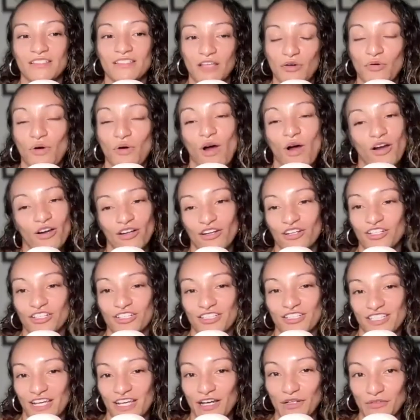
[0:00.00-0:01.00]
so hard on
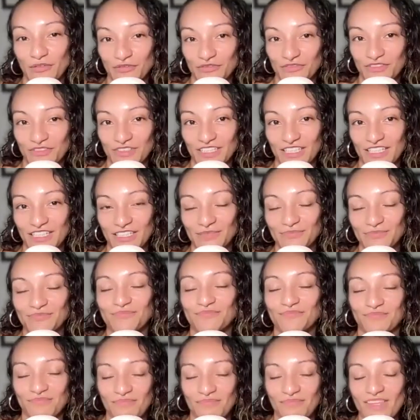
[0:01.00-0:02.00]
yourself.
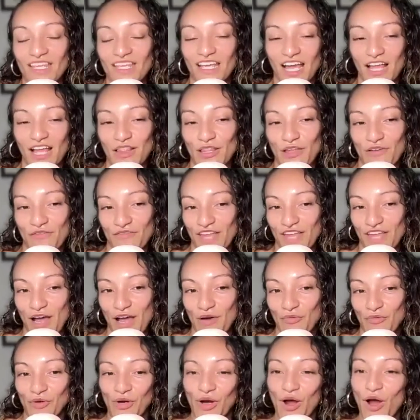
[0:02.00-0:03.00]
I love
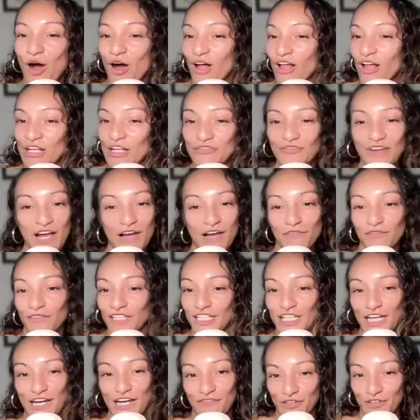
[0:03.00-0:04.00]
that. We're all
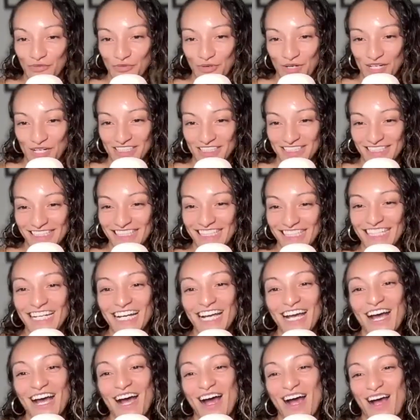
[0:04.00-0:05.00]
unraveling, everyone.
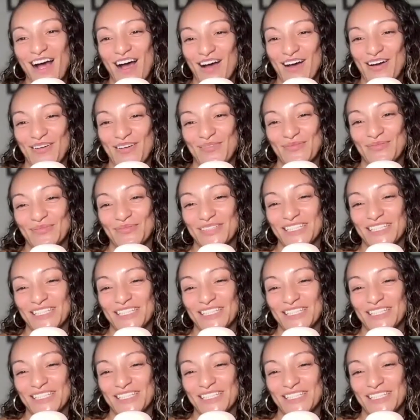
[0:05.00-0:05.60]
Um,